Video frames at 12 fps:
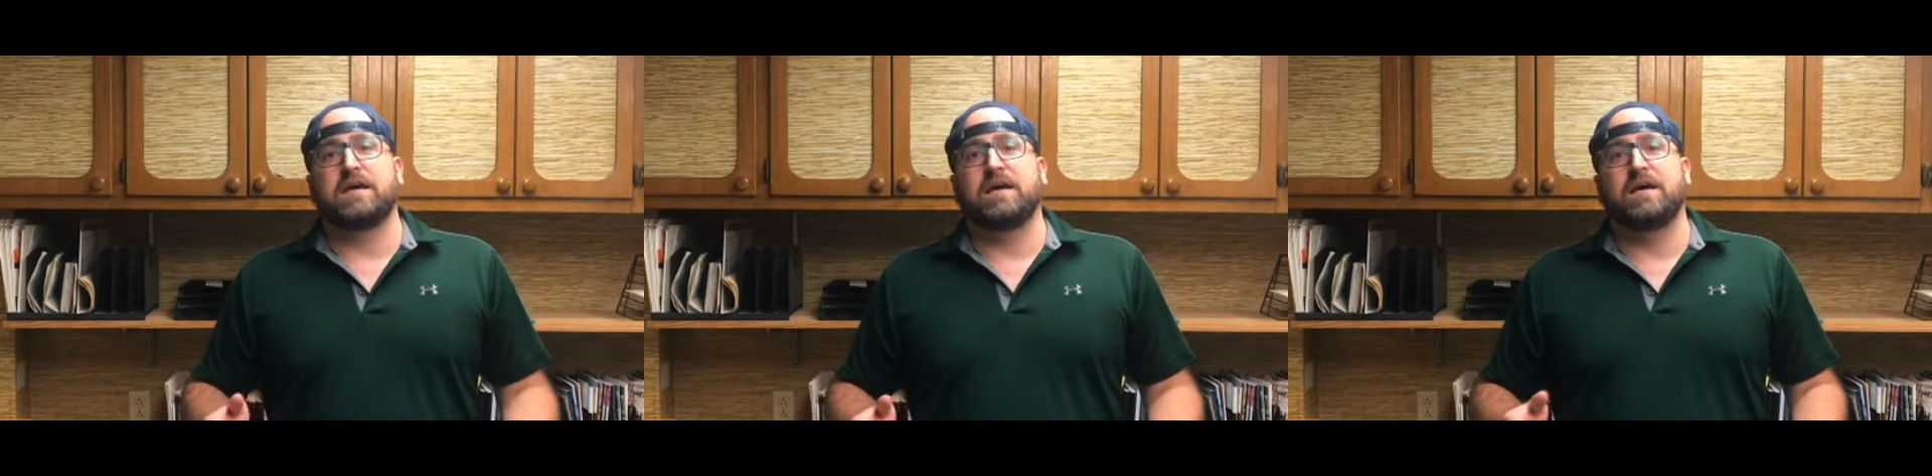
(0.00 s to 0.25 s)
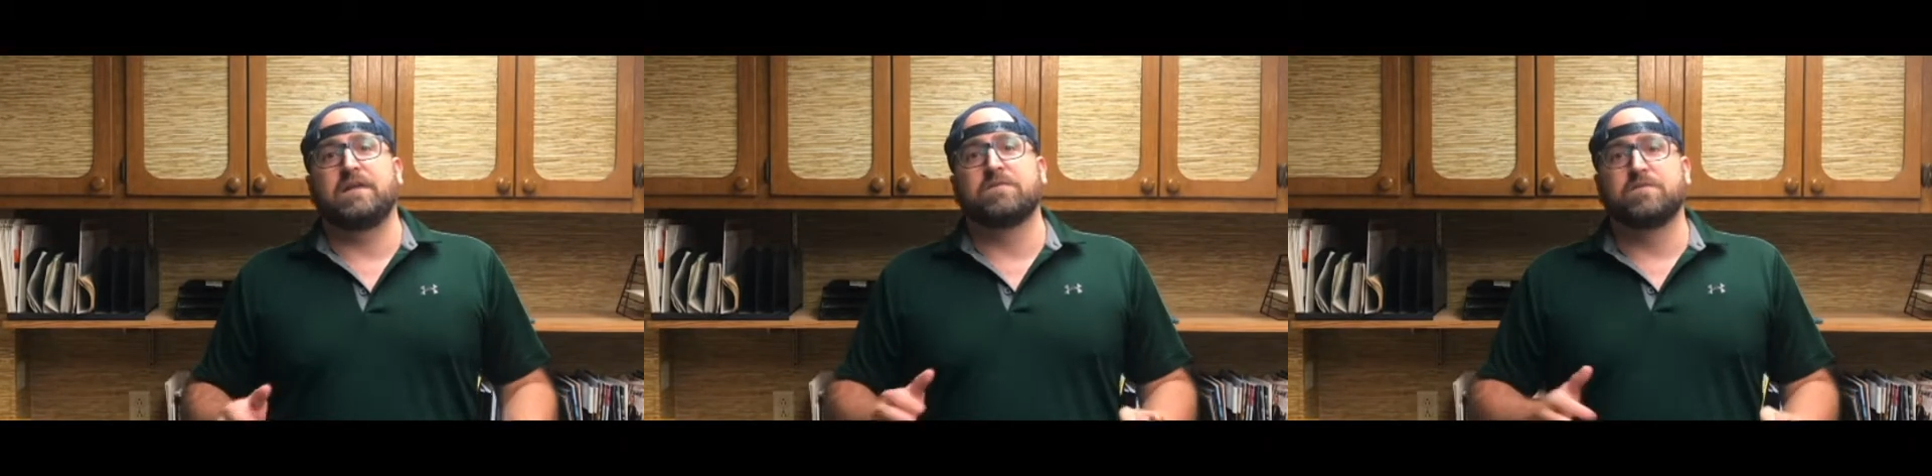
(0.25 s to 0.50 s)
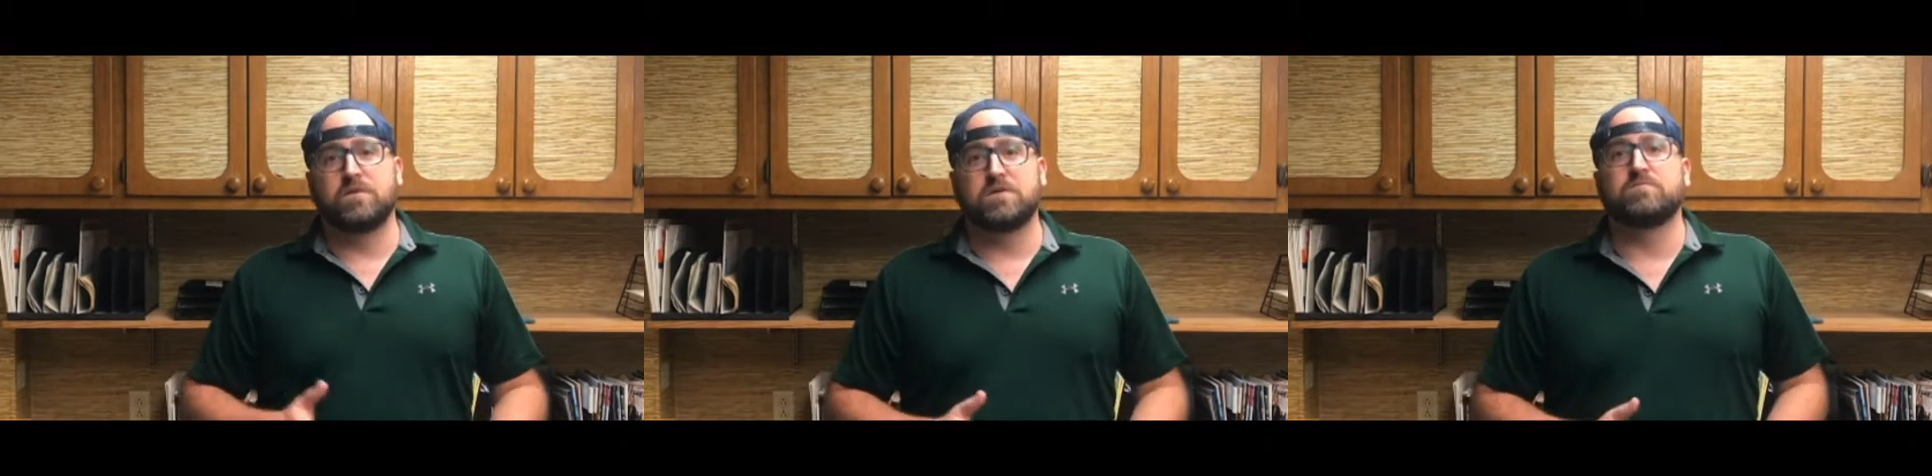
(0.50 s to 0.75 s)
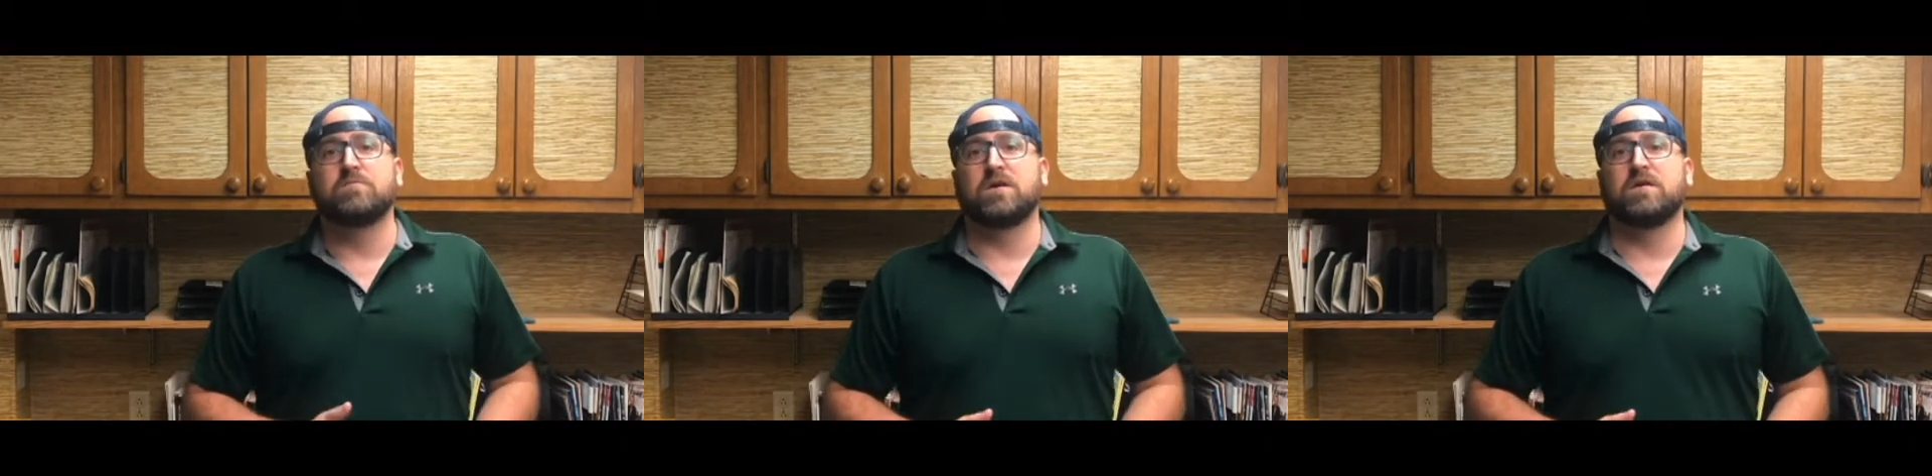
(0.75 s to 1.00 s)
and the
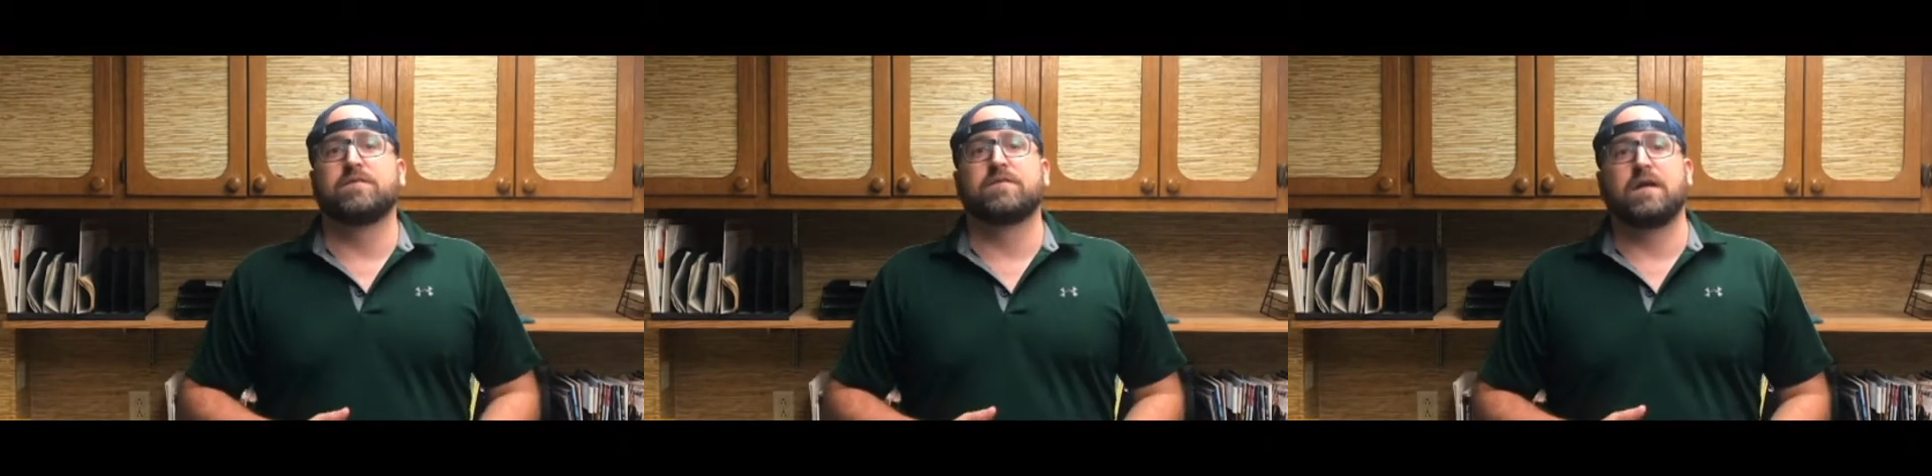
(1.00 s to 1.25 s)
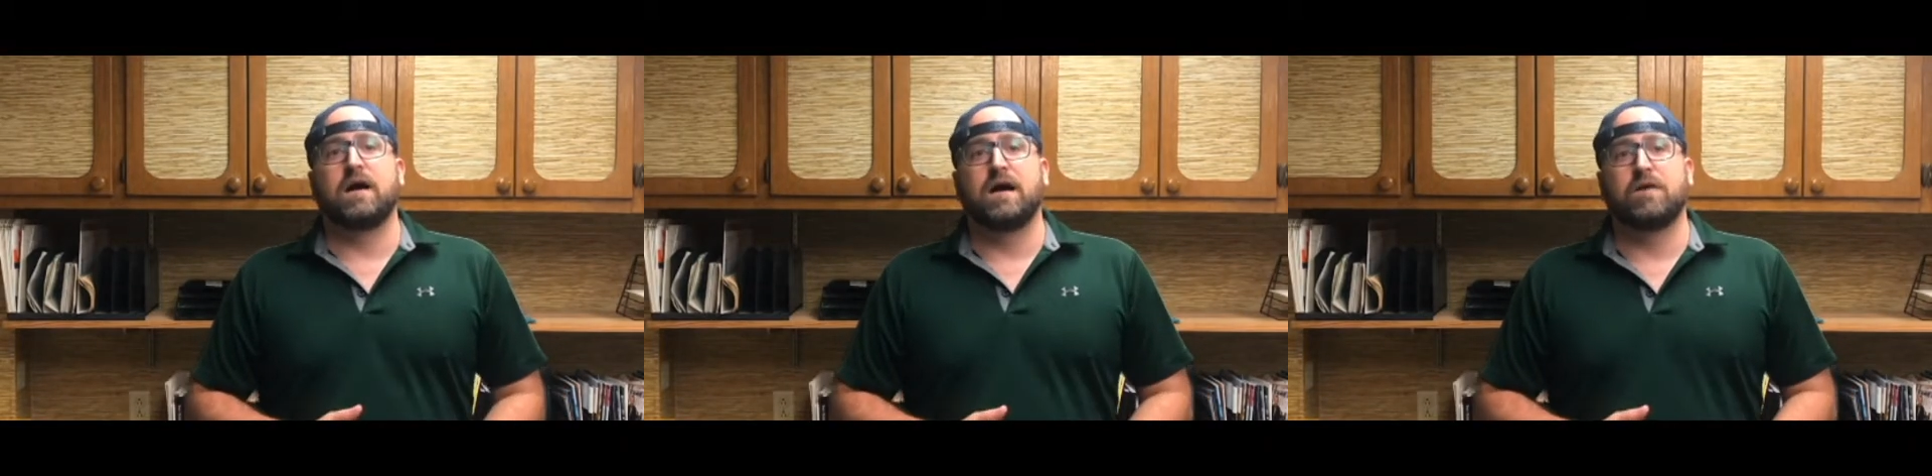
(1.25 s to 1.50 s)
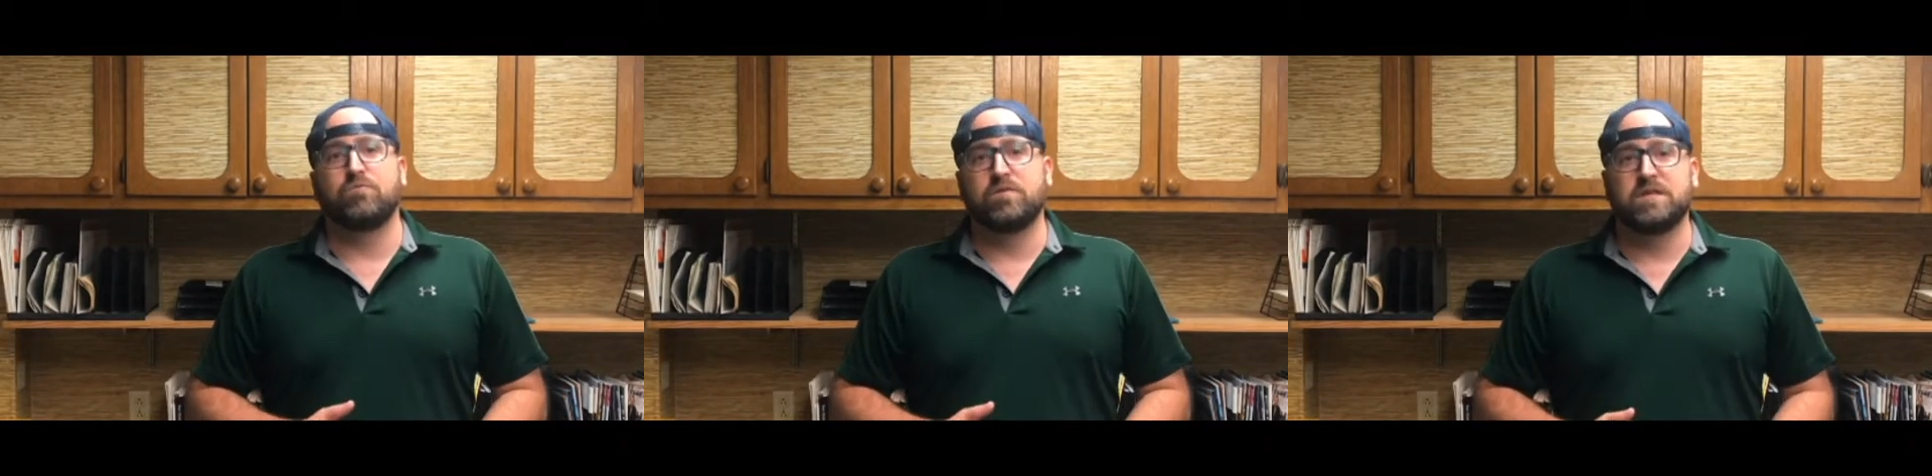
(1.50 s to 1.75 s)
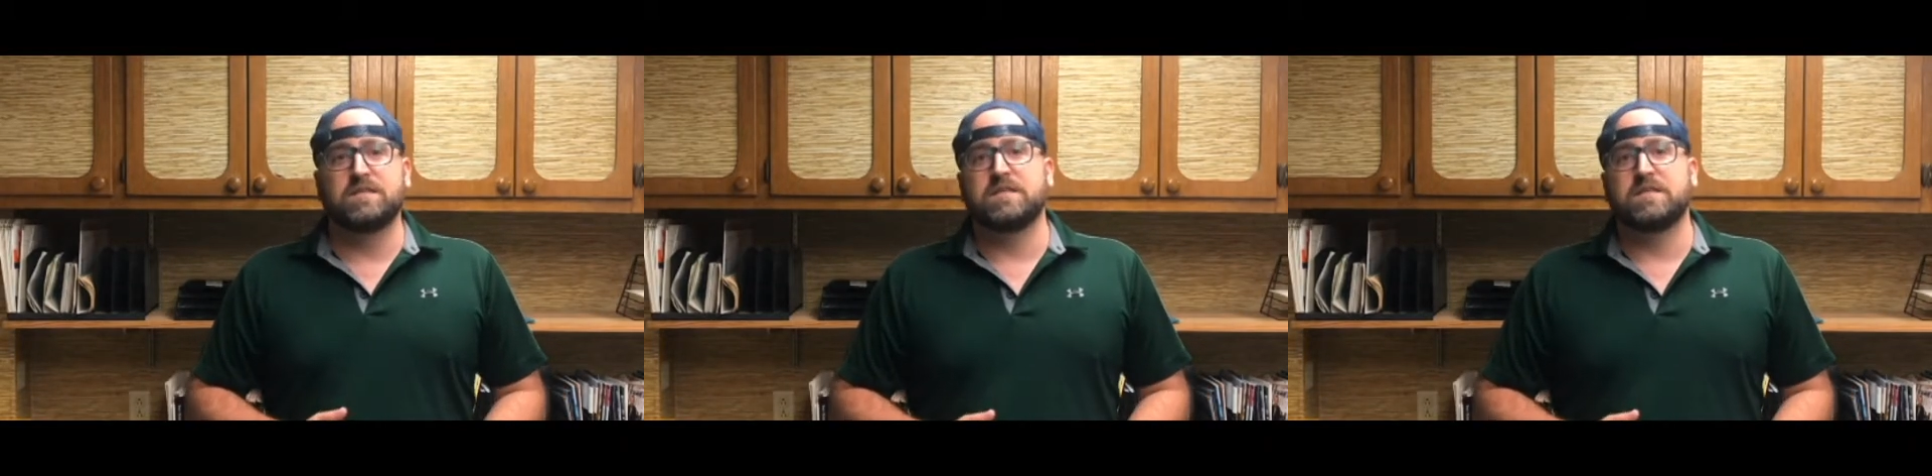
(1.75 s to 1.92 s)
first month I really